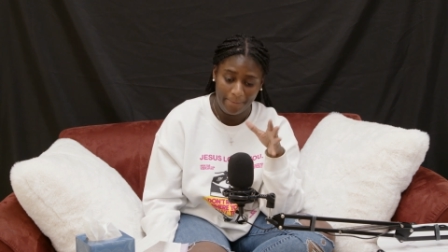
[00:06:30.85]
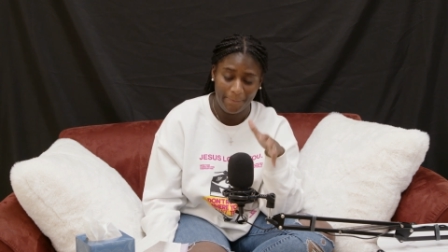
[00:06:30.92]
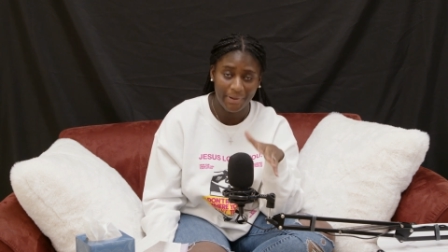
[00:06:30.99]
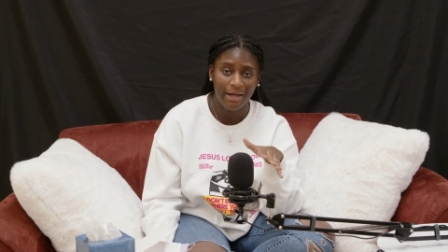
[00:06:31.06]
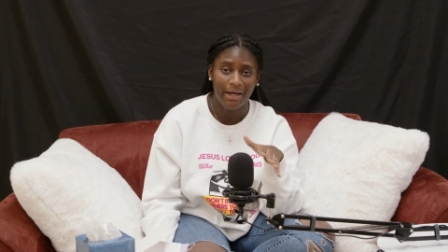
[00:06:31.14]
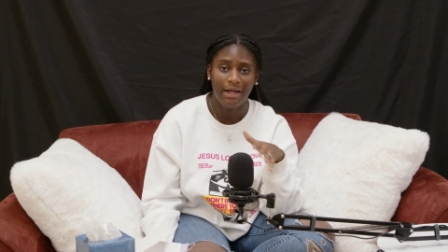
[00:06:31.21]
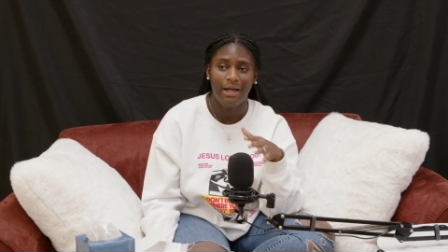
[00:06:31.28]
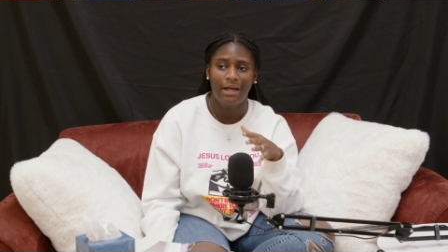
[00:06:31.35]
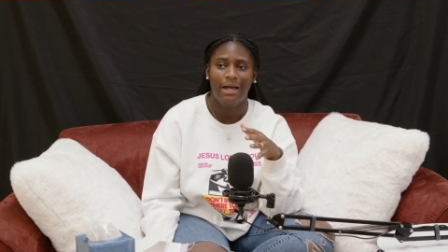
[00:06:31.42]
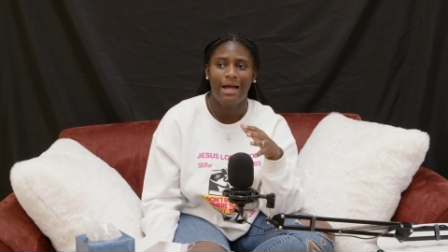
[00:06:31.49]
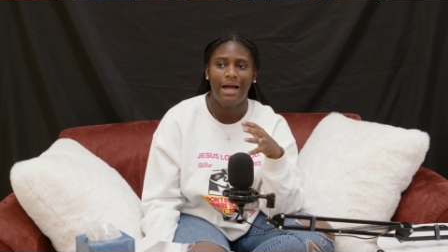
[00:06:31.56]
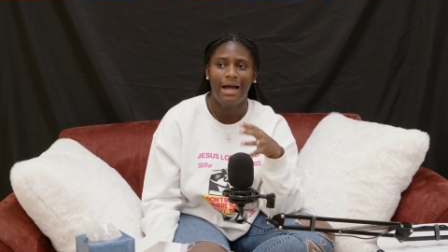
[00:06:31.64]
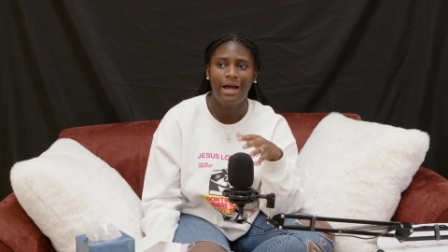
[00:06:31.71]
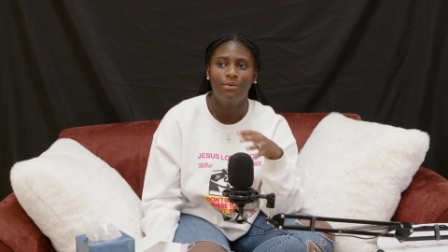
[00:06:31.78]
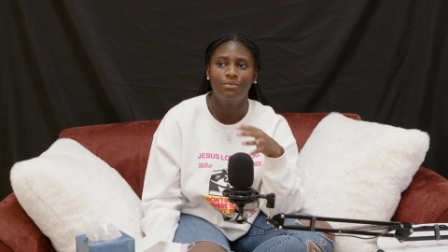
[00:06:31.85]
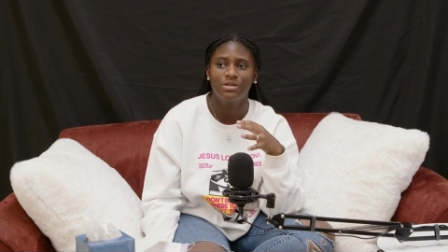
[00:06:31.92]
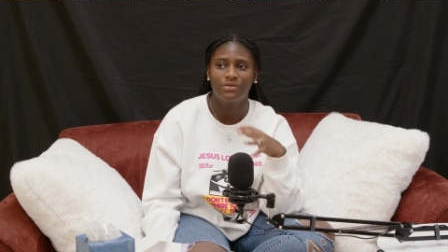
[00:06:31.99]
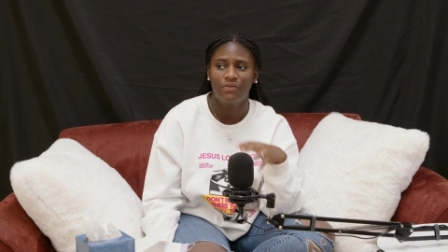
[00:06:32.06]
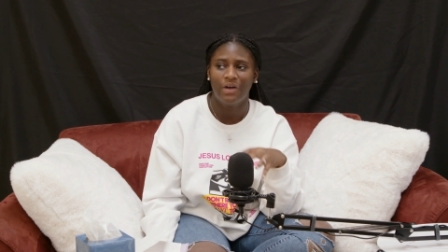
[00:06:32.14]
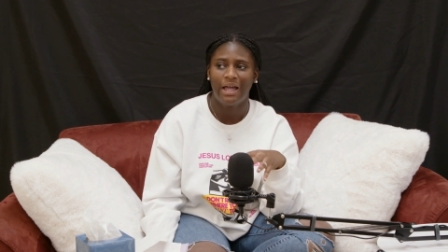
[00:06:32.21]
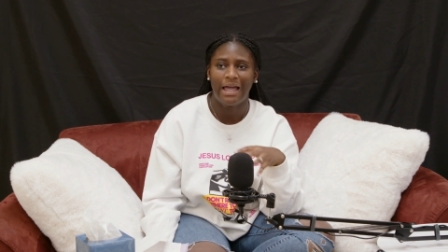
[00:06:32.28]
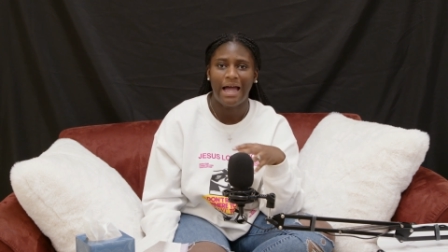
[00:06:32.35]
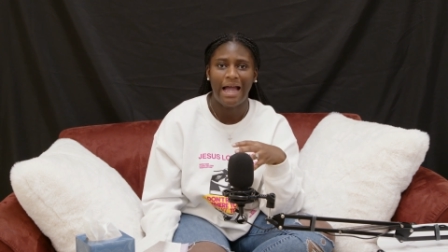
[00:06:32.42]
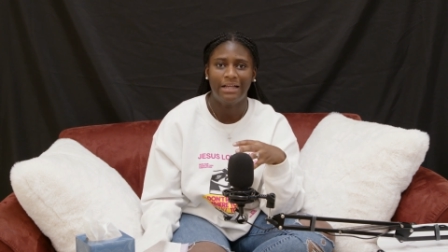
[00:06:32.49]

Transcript: But I was like, I